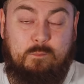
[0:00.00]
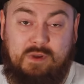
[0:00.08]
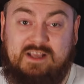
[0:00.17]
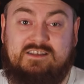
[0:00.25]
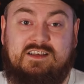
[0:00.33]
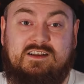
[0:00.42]

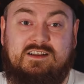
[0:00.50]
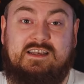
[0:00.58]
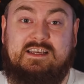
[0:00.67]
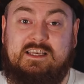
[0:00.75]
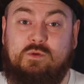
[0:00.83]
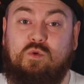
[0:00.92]

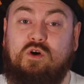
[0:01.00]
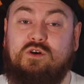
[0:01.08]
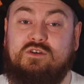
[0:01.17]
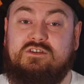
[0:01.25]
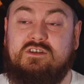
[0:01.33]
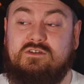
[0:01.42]
Basically, he
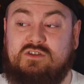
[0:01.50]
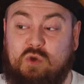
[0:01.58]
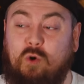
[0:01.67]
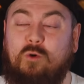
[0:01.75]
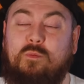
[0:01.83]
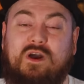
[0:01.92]
was
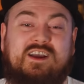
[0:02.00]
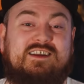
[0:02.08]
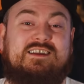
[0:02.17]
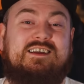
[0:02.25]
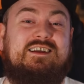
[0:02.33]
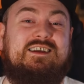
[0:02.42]
so
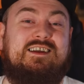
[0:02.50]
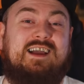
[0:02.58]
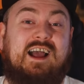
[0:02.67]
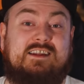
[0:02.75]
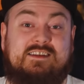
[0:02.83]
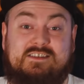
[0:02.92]
big
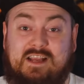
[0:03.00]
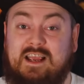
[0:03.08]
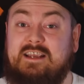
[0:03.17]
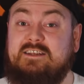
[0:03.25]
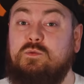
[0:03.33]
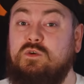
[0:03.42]
and his
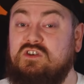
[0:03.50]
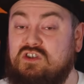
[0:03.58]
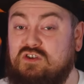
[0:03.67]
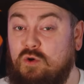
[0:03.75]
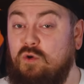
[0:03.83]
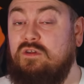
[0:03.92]
hide was
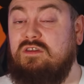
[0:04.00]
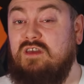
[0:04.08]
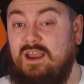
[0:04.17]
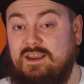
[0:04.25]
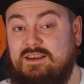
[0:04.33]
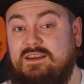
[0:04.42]
so
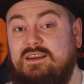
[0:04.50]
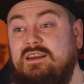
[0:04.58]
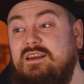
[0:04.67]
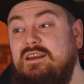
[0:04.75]
thick